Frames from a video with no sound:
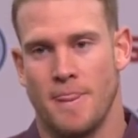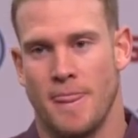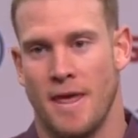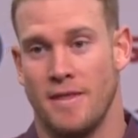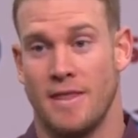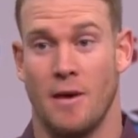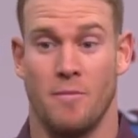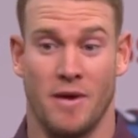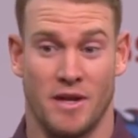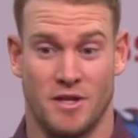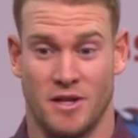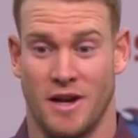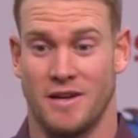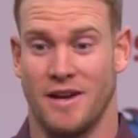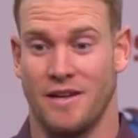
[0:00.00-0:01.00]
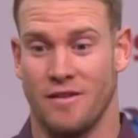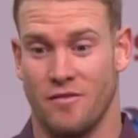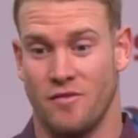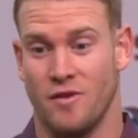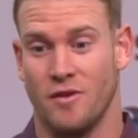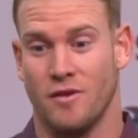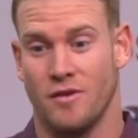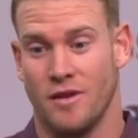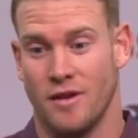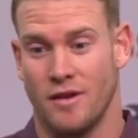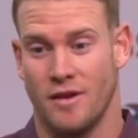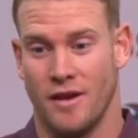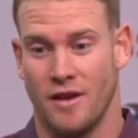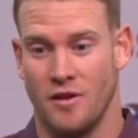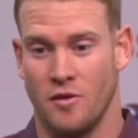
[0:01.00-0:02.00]
hit that big shot down the field
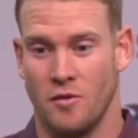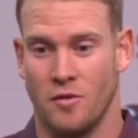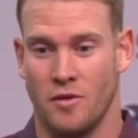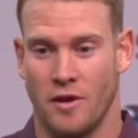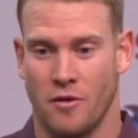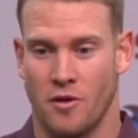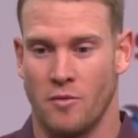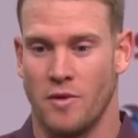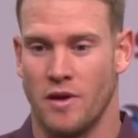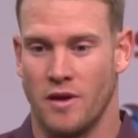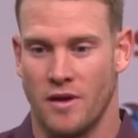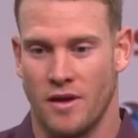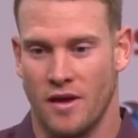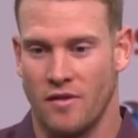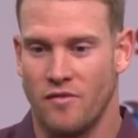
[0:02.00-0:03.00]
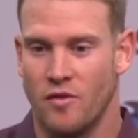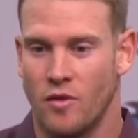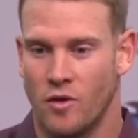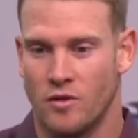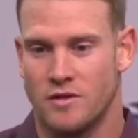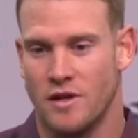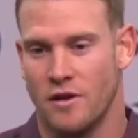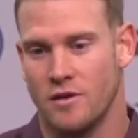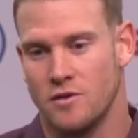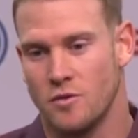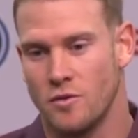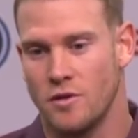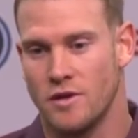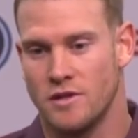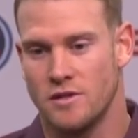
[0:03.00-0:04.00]
and knew they were going to be in field goal
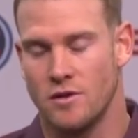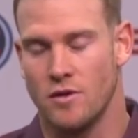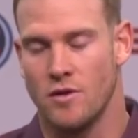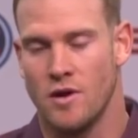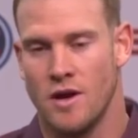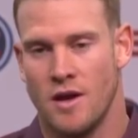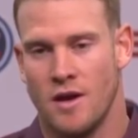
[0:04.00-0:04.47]
territory. So